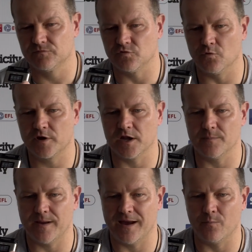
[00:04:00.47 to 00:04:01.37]
talking
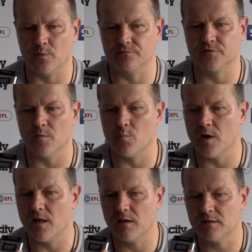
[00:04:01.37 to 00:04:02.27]
about we've done
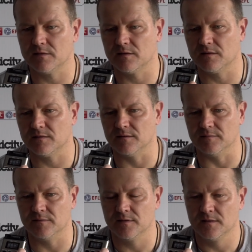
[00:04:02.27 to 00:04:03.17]
well
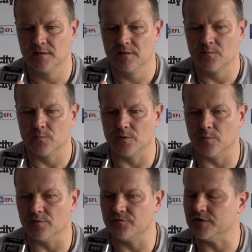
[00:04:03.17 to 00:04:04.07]
and we
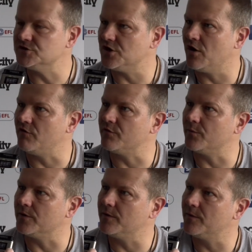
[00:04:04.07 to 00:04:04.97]
want to finish it off. We
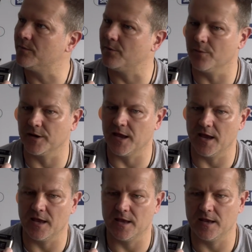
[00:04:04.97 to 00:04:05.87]
want to
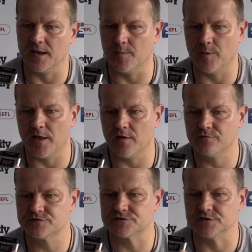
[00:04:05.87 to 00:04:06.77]
get in the
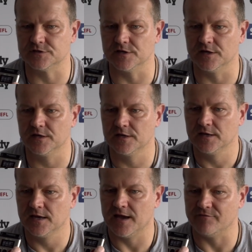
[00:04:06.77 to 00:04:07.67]
playoffs and
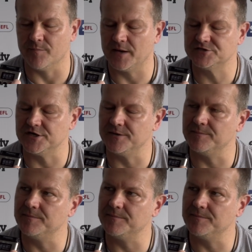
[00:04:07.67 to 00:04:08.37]
have a bash at it.